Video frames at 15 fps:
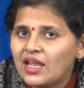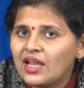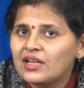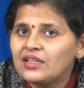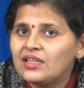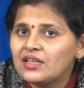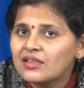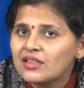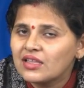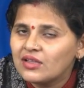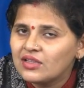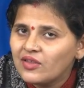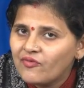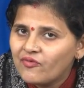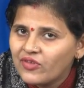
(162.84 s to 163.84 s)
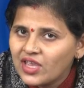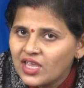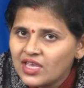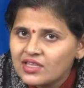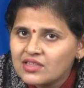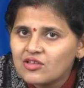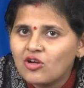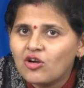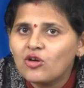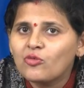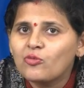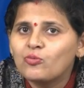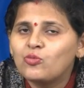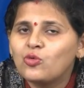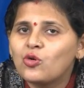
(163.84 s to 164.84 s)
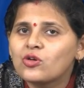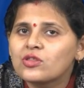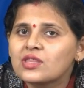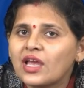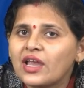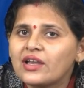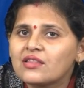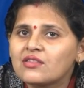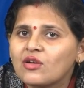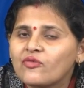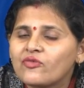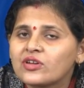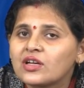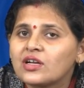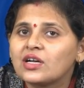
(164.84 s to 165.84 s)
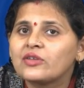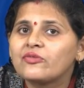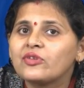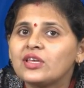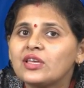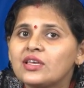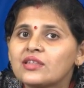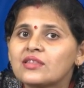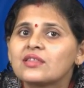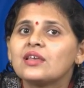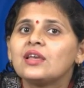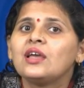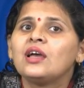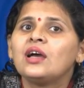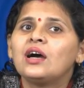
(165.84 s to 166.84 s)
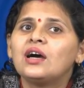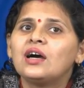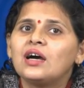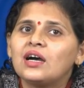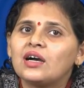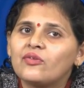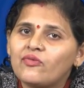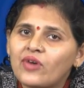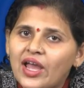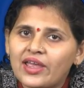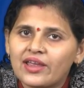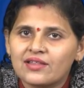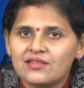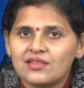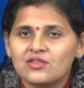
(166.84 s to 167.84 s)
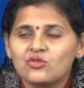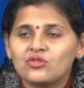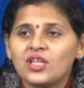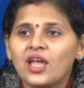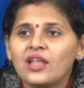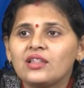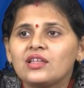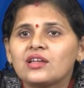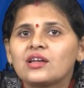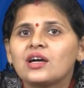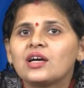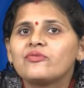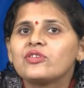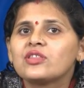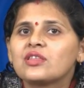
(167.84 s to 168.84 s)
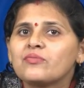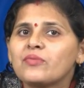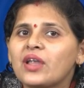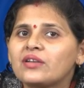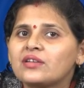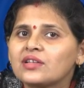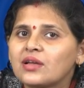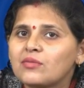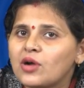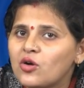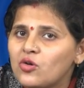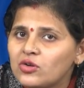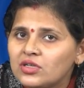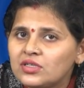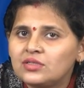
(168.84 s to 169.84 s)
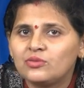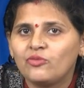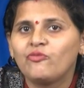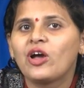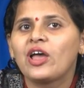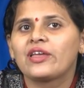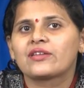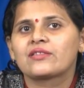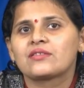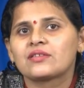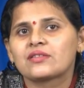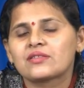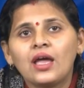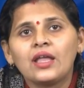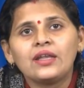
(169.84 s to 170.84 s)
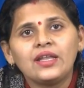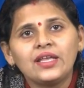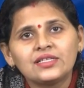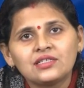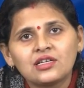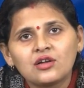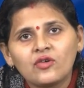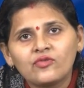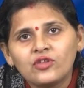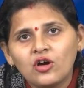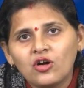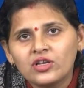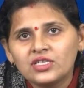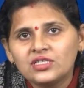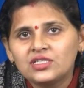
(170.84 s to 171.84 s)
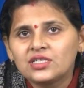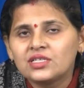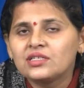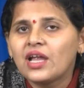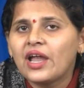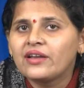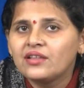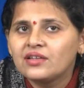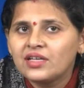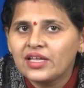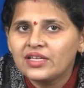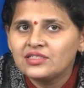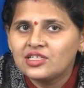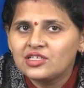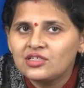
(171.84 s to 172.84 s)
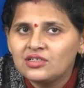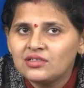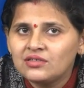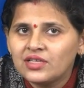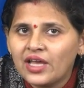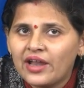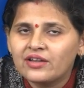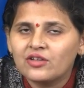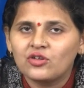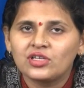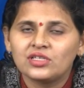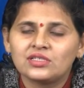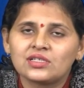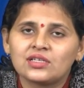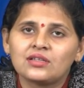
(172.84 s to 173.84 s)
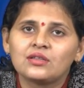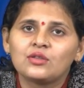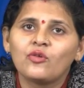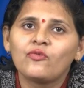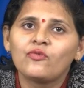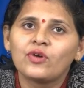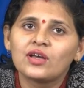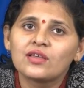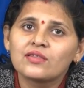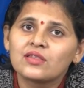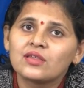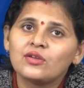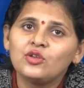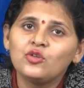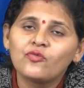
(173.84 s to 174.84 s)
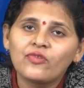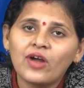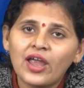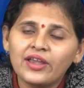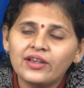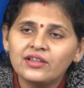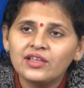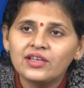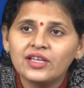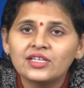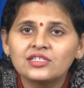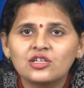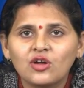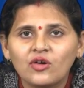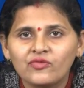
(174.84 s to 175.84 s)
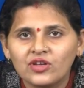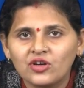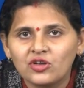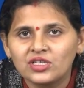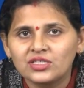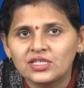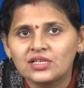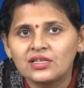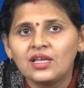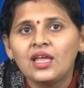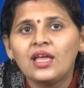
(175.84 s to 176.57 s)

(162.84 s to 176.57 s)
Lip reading: the face of both sides of a curve is y-axis. So then the curve is symmetric about y-axis. Nature of the origin and the tangent at origin. So first you find the nature of the origin.